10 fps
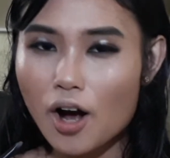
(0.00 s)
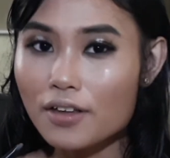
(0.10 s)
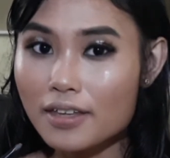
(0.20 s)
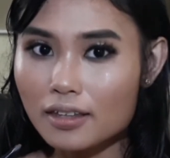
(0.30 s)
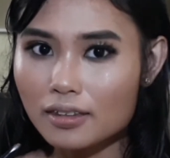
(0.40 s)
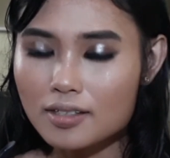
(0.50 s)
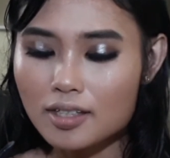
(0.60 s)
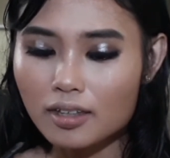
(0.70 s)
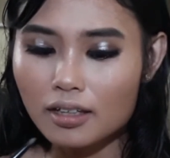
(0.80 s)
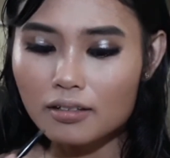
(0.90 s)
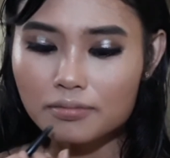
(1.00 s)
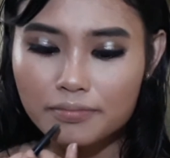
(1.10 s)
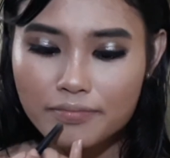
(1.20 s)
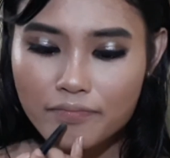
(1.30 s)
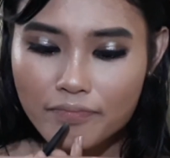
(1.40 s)
authenticity.
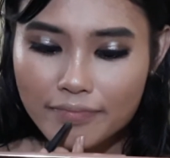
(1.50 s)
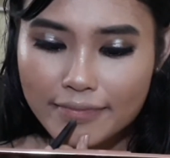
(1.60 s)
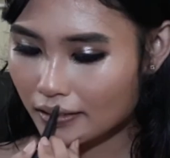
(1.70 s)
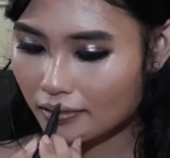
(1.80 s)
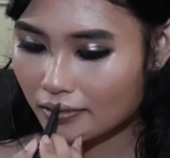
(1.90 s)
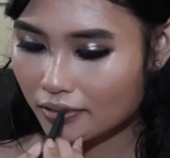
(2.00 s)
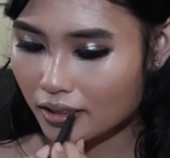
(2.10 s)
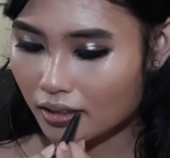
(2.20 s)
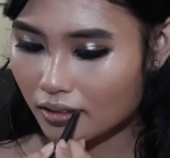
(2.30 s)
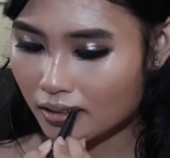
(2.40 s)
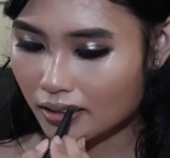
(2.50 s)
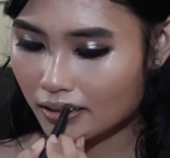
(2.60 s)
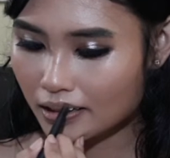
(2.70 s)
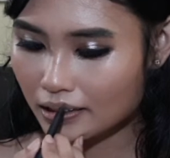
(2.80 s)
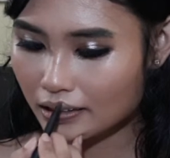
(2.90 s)
I know that
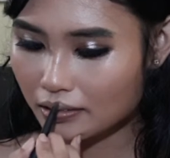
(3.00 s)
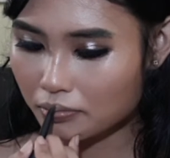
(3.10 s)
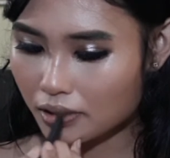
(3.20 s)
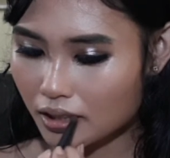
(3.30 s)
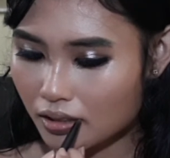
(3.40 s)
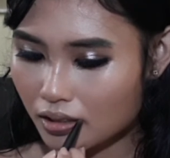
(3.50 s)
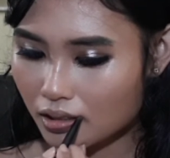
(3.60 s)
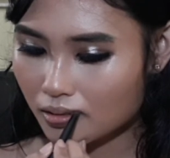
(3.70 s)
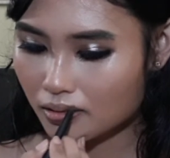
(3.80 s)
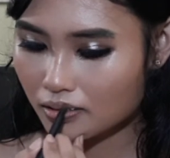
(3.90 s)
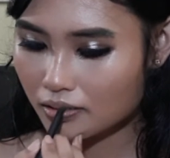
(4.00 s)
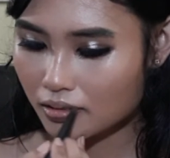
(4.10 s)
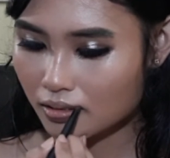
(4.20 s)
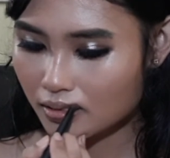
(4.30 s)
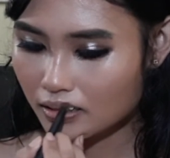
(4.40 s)
girl and Mario
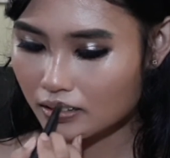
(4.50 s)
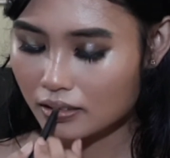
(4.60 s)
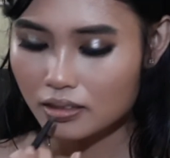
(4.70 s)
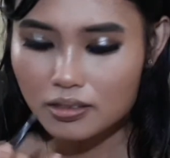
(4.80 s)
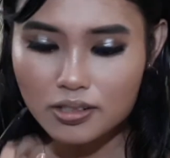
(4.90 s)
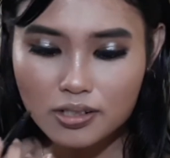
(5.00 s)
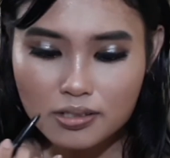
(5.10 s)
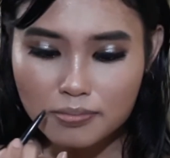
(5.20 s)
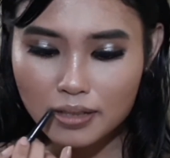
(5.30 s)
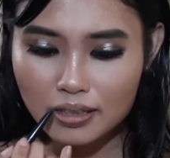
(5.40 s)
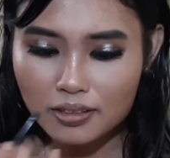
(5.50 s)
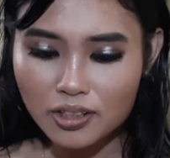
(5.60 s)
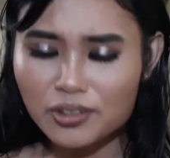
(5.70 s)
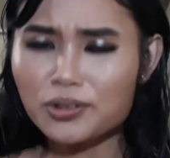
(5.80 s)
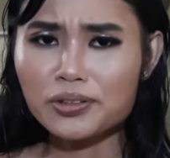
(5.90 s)
just made
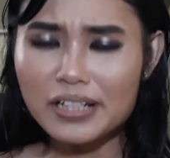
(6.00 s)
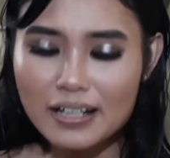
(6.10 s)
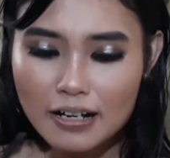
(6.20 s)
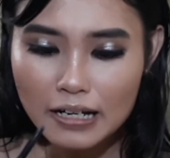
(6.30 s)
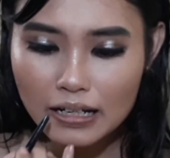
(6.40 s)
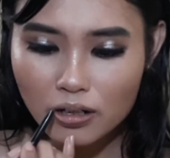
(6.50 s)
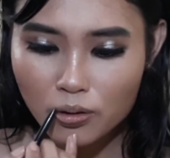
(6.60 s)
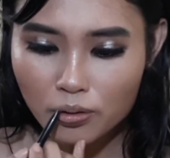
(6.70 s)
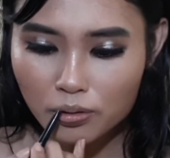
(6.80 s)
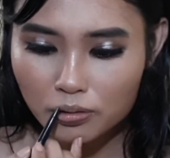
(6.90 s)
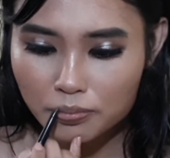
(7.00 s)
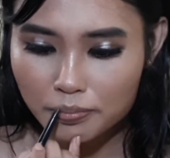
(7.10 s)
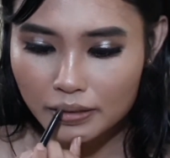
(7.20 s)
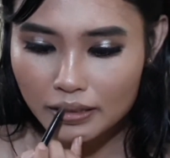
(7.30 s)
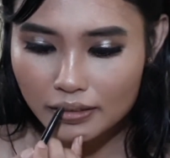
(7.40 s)
contouring a whole
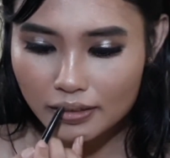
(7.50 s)
big